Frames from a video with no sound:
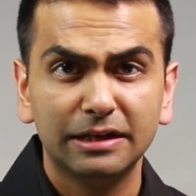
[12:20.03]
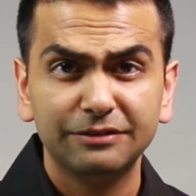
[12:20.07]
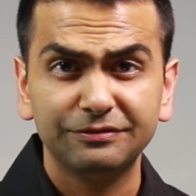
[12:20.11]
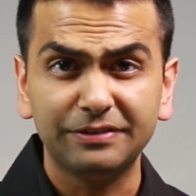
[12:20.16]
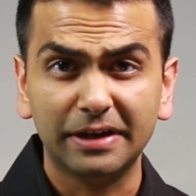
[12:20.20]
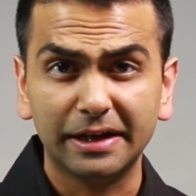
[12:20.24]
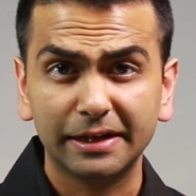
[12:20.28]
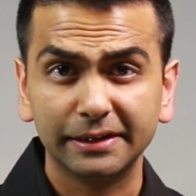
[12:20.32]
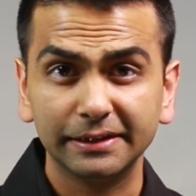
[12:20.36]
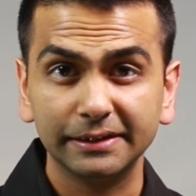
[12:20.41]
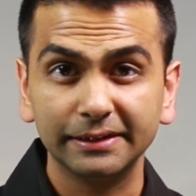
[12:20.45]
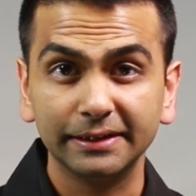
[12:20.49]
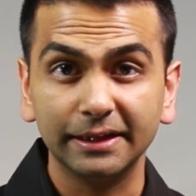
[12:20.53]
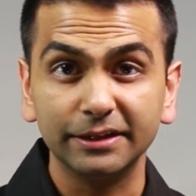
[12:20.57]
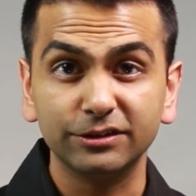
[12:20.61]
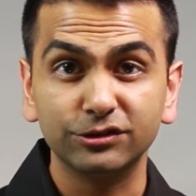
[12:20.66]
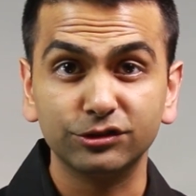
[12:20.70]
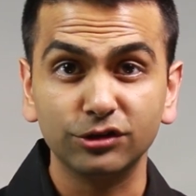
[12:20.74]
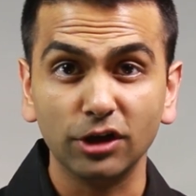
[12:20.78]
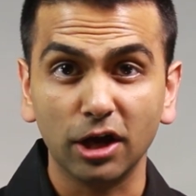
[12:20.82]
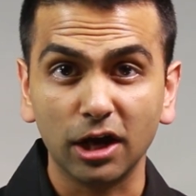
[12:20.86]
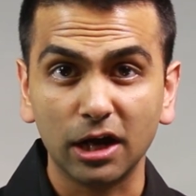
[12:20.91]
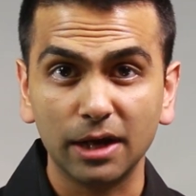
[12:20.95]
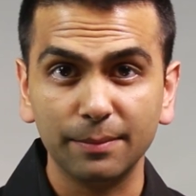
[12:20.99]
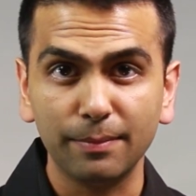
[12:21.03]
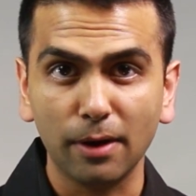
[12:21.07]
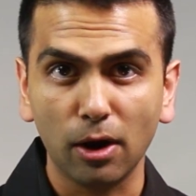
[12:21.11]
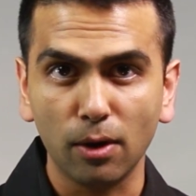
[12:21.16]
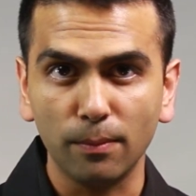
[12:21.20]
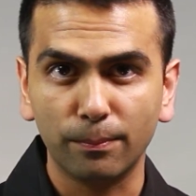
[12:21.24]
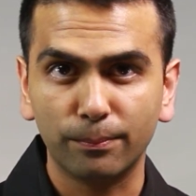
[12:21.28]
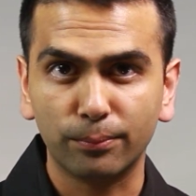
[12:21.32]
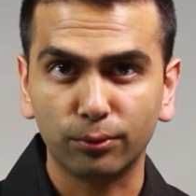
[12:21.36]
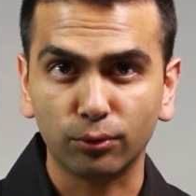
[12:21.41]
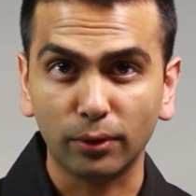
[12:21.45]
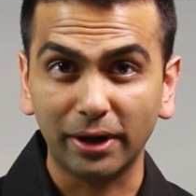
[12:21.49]
Finally, let's talk
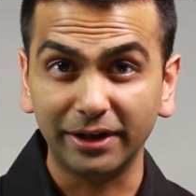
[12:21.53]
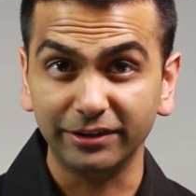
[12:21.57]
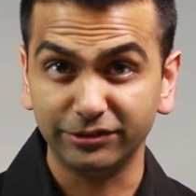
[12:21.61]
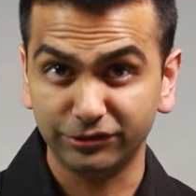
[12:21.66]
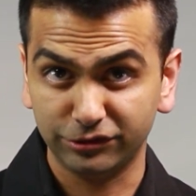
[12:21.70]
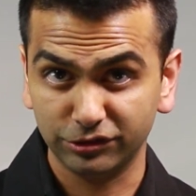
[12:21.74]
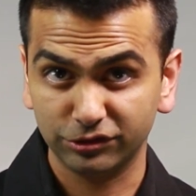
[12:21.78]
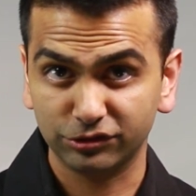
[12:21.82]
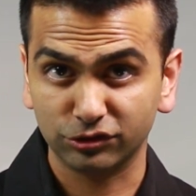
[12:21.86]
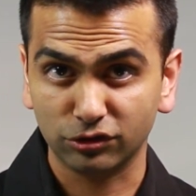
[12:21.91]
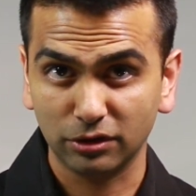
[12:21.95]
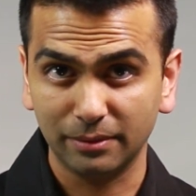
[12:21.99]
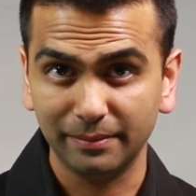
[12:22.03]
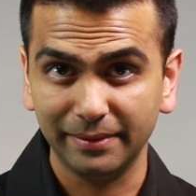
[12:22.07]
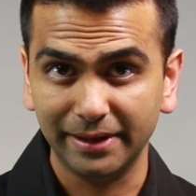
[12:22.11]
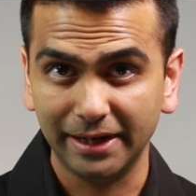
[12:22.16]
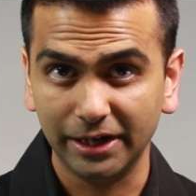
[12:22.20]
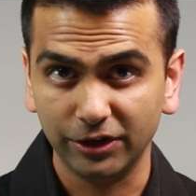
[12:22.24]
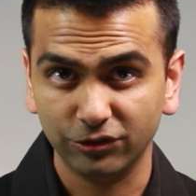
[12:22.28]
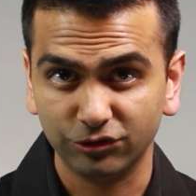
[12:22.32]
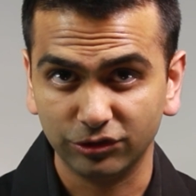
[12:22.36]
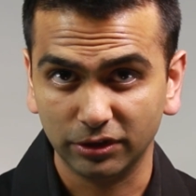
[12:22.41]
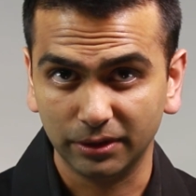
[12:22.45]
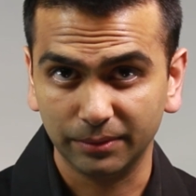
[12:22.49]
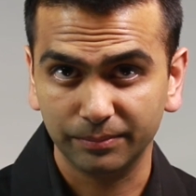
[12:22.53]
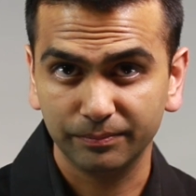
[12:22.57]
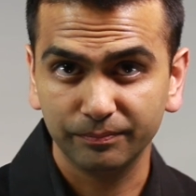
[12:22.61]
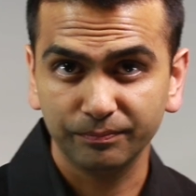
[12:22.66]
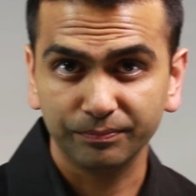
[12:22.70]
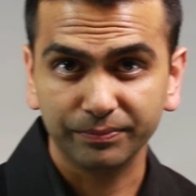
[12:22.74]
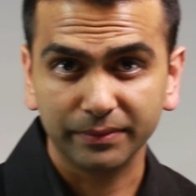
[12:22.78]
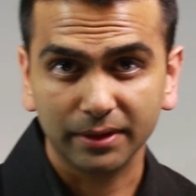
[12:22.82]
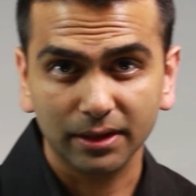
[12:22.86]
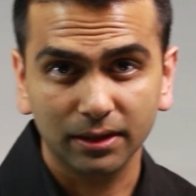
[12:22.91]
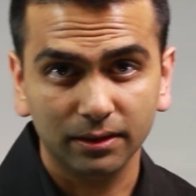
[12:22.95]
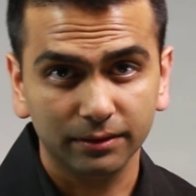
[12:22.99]
about price discrimination.
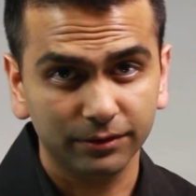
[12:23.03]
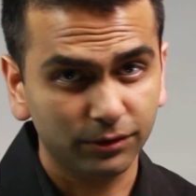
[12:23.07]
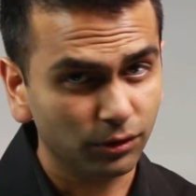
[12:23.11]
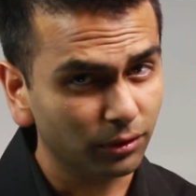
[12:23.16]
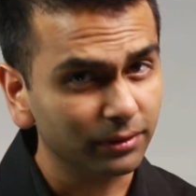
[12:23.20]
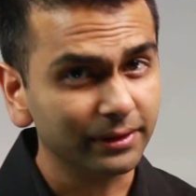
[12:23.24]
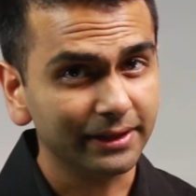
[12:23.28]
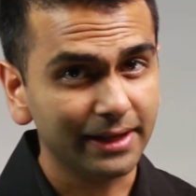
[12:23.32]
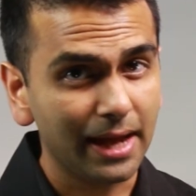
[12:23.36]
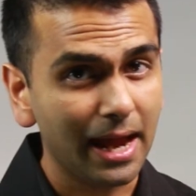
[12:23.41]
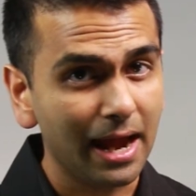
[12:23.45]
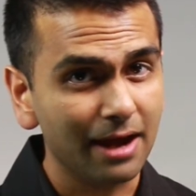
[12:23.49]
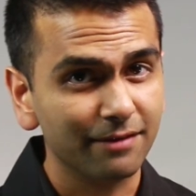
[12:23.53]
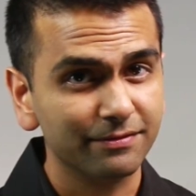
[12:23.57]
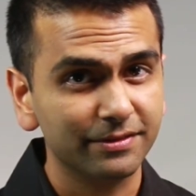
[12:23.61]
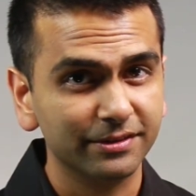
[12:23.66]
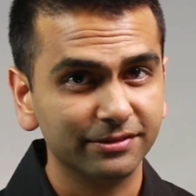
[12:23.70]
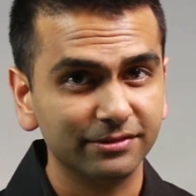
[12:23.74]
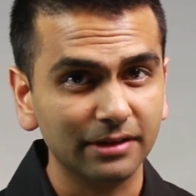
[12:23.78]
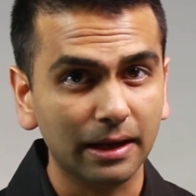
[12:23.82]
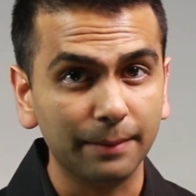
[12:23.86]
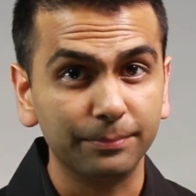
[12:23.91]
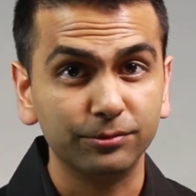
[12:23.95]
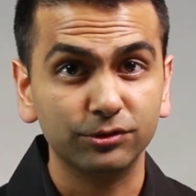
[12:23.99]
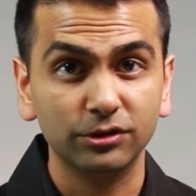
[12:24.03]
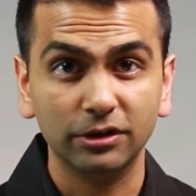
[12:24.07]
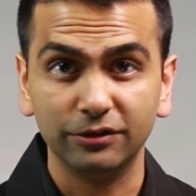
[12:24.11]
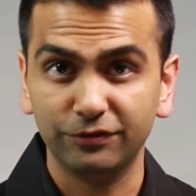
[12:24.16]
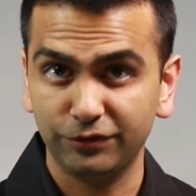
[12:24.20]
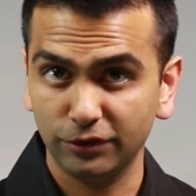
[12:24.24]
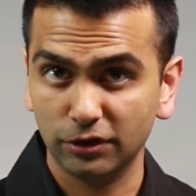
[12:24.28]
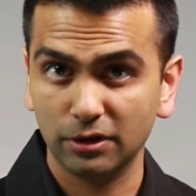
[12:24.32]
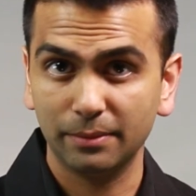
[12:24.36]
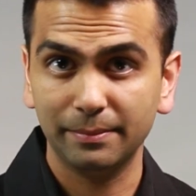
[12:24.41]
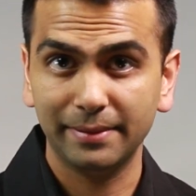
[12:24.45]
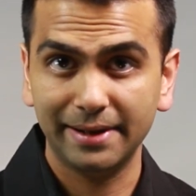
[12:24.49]
You only have this option
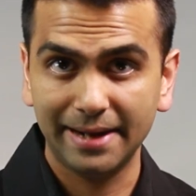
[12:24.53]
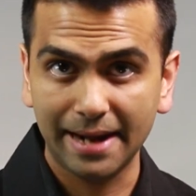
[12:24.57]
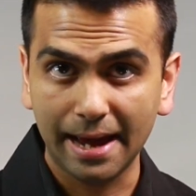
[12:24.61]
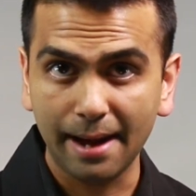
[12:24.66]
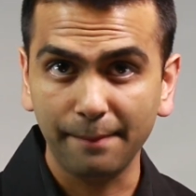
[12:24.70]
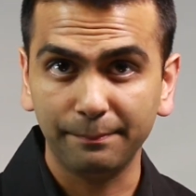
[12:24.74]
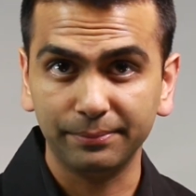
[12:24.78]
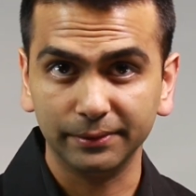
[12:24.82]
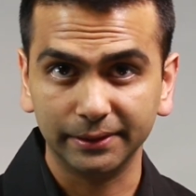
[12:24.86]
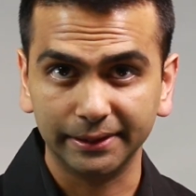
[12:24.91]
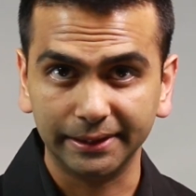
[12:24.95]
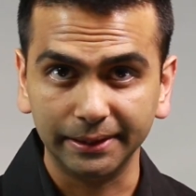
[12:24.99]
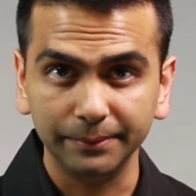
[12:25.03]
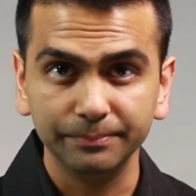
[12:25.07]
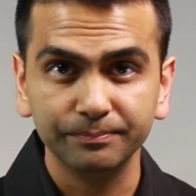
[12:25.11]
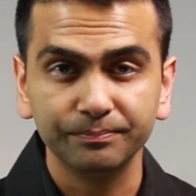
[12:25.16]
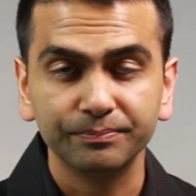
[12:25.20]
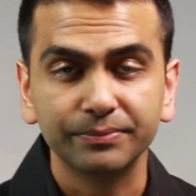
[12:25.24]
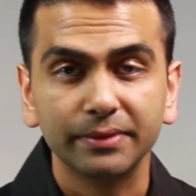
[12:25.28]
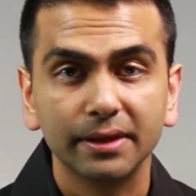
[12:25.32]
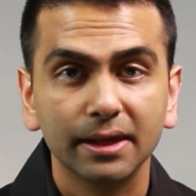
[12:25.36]
if you're a monopoly.